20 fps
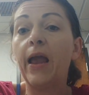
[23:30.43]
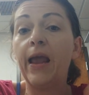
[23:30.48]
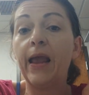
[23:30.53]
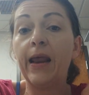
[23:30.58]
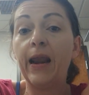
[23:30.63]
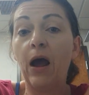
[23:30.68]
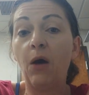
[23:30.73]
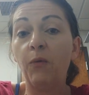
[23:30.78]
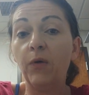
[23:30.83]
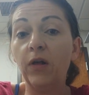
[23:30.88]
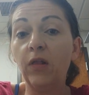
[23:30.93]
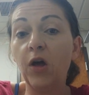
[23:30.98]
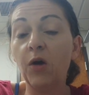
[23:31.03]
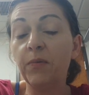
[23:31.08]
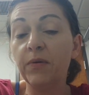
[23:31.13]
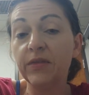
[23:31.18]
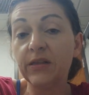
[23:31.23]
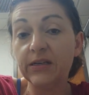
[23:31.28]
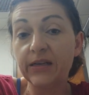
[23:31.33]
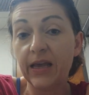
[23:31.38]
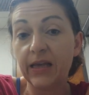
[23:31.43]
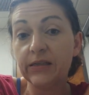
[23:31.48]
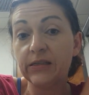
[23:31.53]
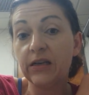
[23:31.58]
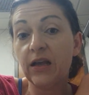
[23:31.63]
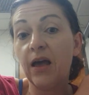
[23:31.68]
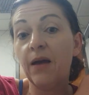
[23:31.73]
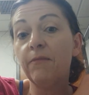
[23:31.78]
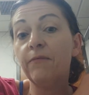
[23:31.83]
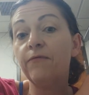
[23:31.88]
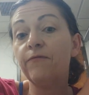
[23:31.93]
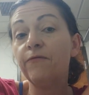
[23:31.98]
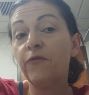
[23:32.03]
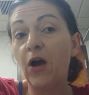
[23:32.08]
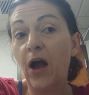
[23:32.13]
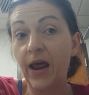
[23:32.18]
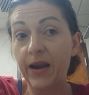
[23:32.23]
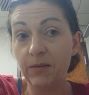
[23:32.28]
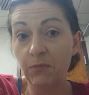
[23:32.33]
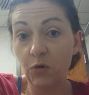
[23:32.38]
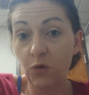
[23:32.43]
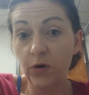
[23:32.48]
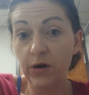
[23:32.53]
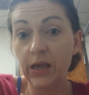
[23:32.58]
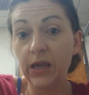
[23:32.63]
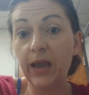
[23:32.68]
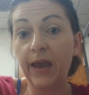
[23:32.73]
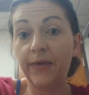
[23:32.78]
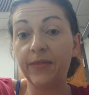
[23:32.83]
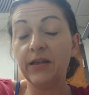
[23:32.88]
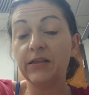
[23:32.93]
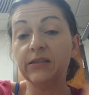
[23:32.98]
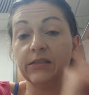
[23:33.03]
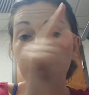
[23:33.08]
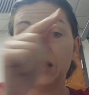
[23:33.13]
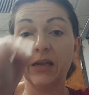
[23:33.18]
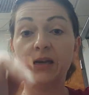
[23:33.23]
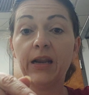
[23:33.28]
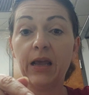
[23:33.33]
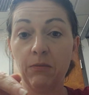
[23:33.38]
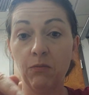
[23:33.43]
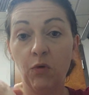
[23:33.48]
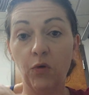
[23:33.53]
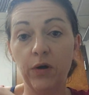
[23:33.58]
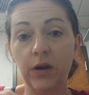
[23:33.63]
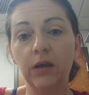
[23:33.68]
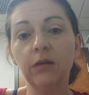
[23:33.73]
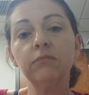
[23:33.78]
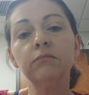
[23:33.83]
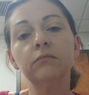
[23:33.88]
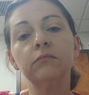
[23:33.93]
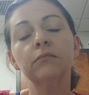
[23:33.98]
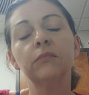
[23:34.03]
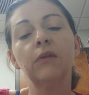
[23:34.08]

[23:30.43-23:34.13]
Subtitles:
I will open the test up Friday morning and then Sunday morning.